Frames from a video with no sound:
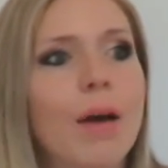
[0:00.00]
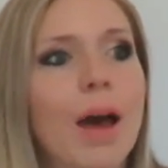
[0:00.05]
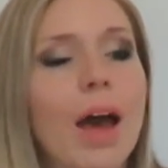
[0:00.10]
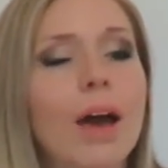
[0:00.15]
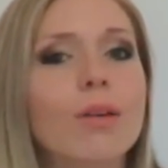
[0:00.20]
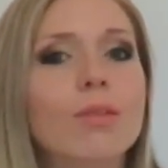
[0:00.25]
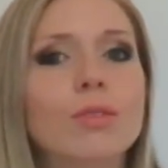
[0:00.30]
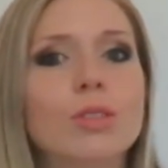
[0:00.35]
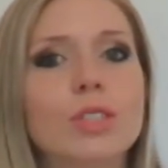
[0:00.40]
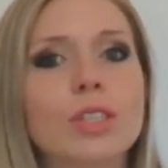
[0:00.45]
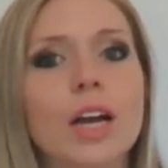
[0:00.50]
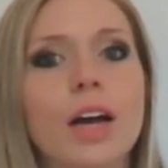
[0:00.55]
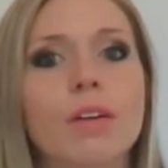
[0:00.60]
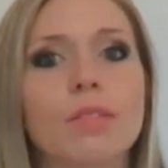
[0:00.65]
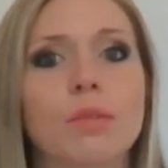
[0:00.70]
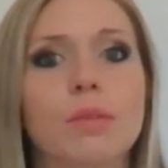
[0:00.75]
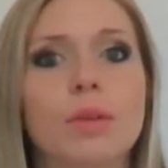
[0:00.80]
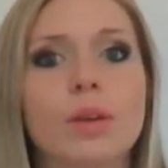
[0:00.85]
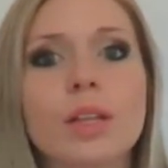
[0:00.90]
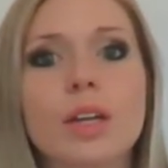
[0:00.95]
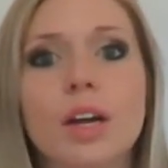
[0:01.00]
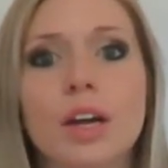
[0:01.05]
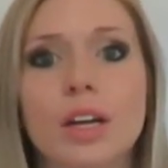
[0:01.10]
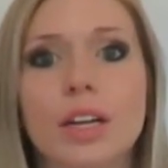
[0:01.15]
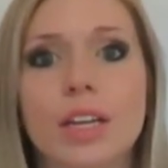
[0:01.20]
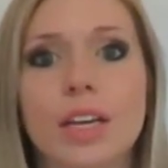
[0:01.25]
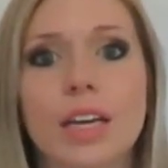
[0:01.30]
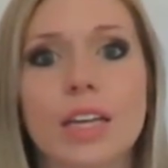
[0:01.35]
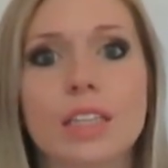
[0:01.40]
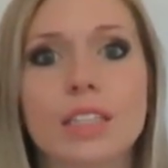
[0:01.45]
I will try really
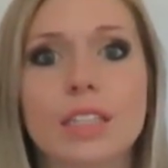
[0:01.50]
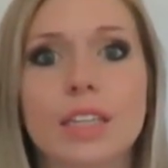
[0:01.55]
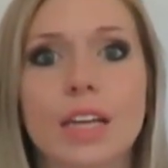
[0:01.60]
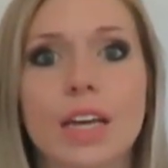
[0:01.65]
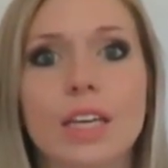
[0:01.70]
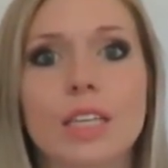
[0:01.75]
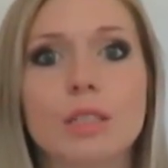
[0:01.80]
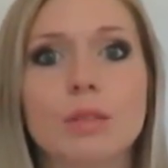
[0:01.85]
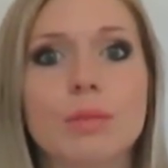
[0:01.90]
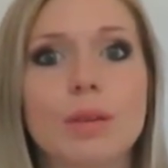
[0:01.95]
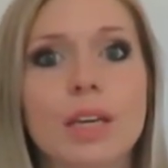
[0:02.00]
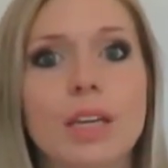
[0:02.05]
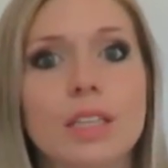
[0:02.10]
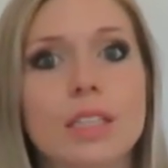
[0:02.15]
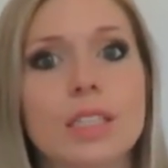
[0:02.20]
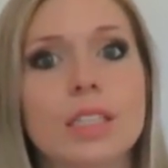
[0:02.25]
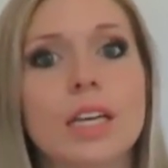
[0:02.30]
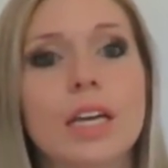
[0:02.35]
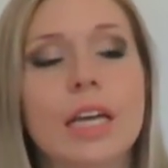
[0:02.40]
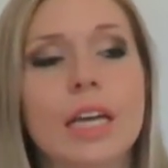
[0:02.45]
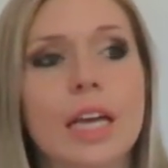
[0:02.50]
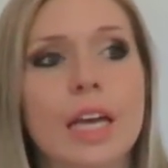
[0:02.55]
hard to get to next week's,